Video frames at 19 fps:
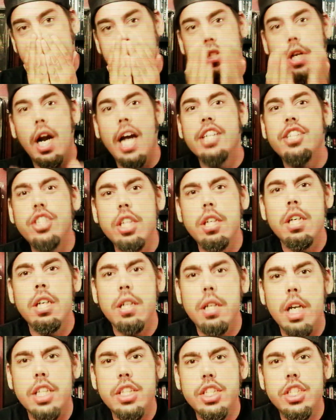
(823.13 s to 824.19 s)
I'm sorry.
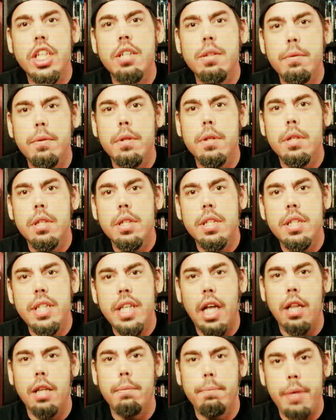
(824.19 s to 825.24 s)
I shouldn't
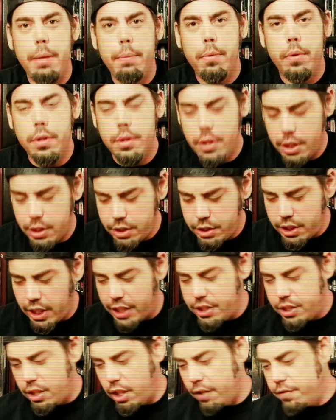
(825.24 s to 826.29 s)
yell at people and
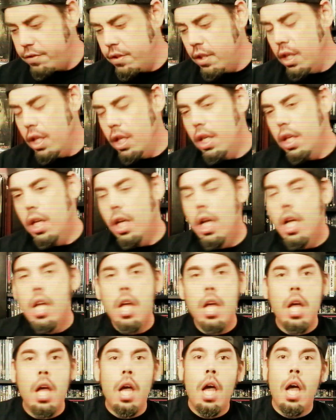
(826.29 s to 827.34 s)
say stuff.
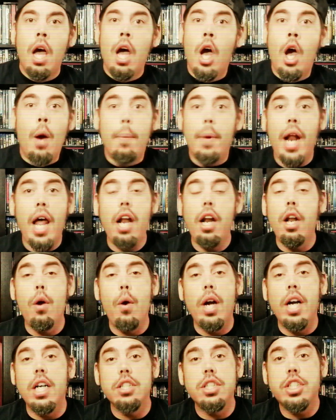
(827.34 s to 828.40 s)
But I don't know
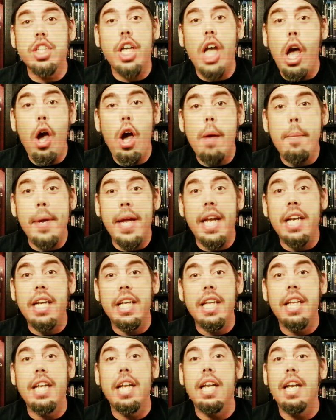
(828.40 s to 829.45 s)
where else to go. I mean, and
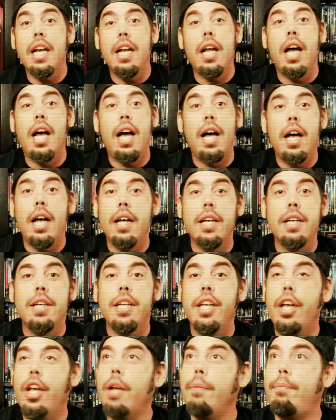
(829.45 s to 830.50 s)
then
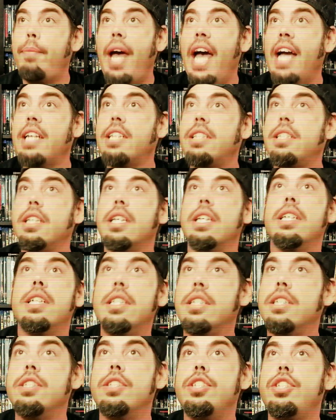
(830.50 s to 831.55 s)
you get back to
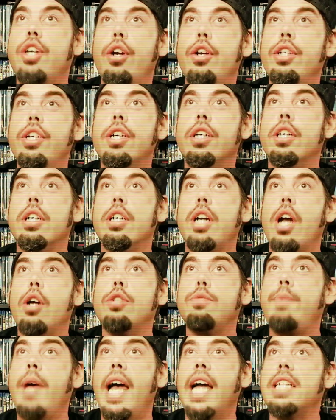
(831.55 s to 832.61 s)
Junior
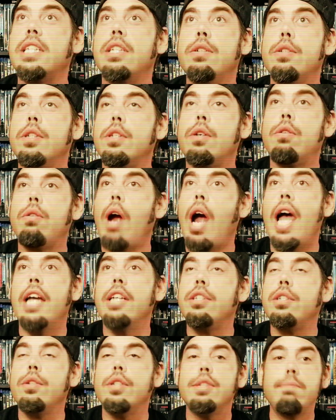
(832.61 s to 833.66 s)
goes back to
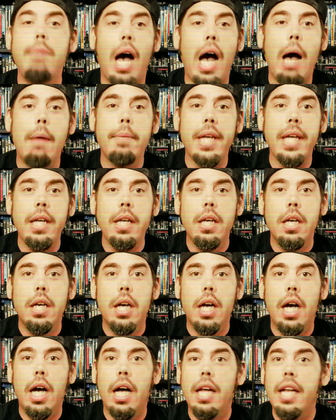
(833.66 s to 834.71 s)
crying to his mommy,
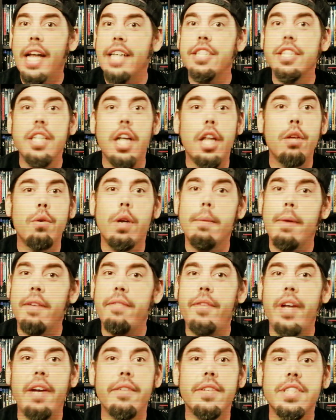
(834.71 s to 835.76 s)
and that's another one of my
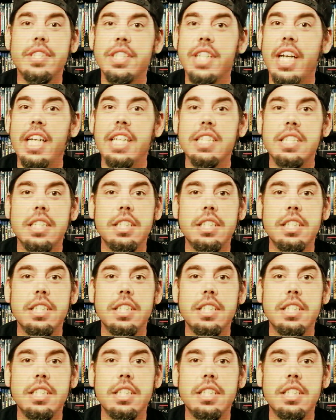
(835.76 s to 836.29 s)
favorite scenes.